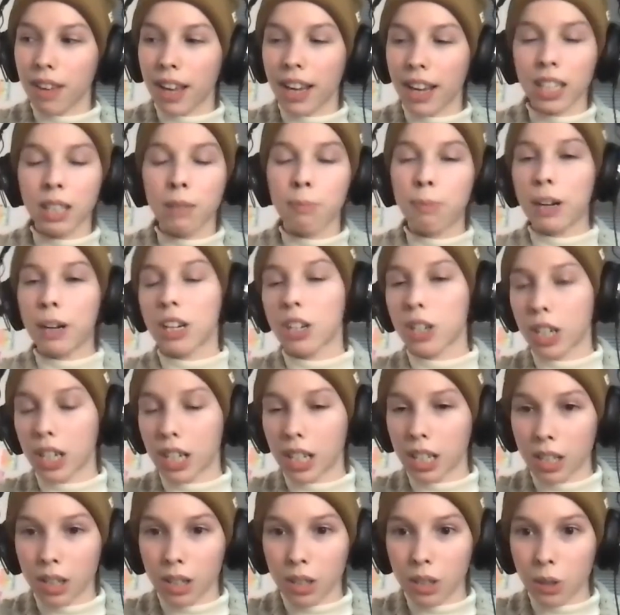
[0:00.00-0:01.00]

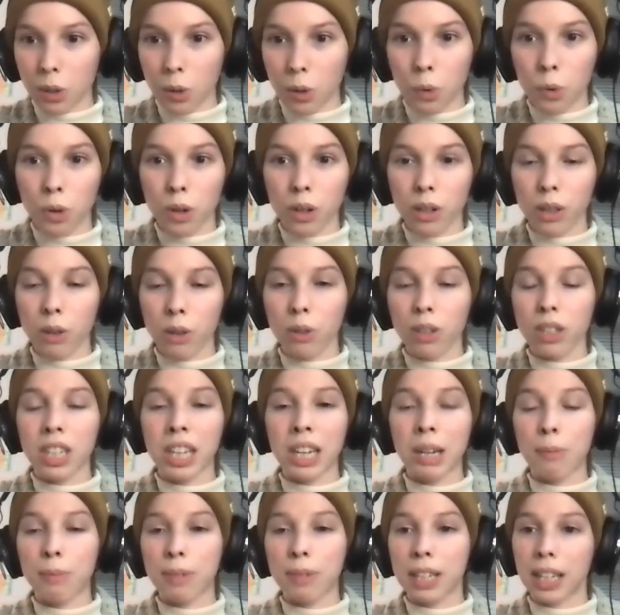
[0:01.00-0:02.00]
expressions or those
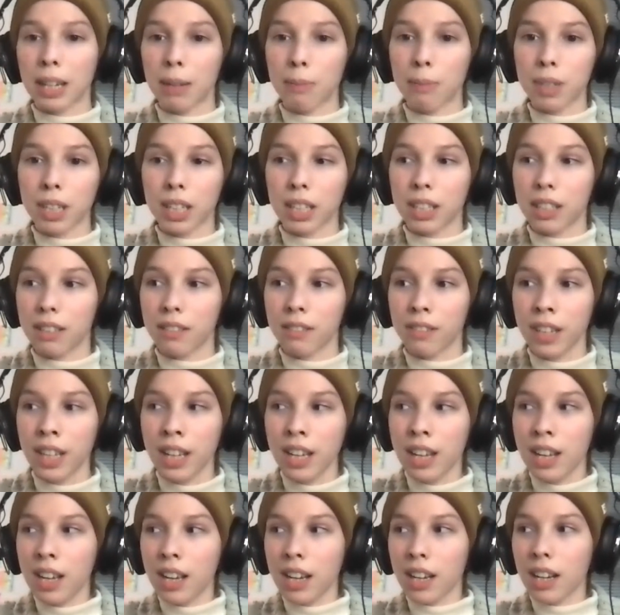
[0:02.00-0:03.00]
same types of
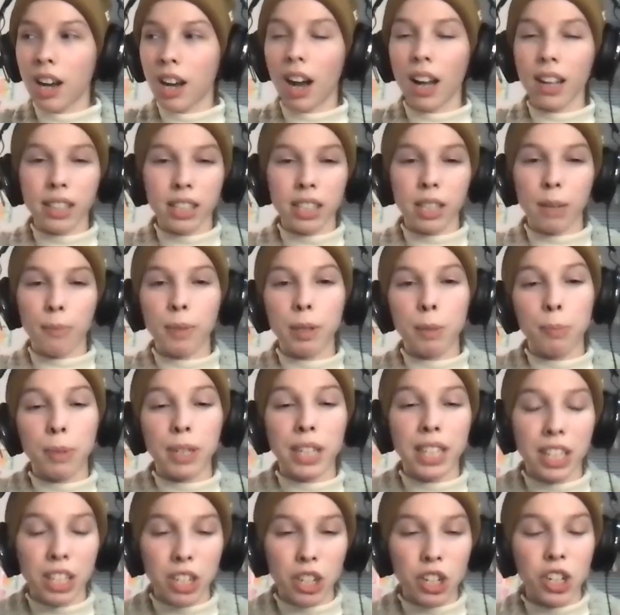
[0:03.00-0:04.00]
concepts
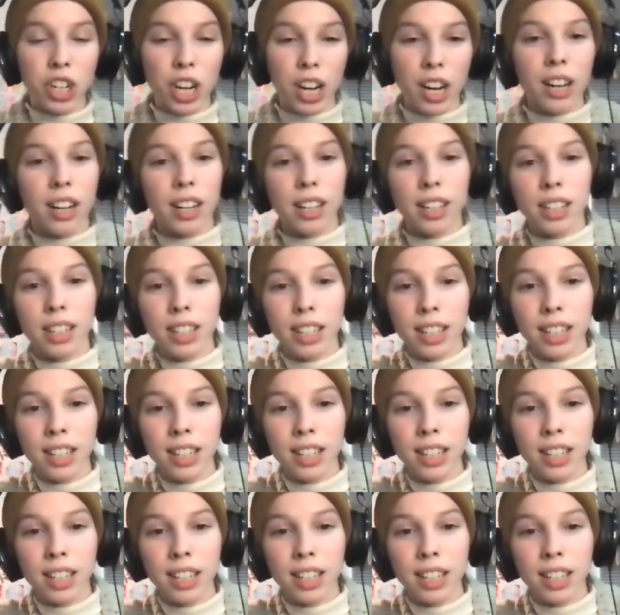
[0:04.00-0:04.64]
being shared?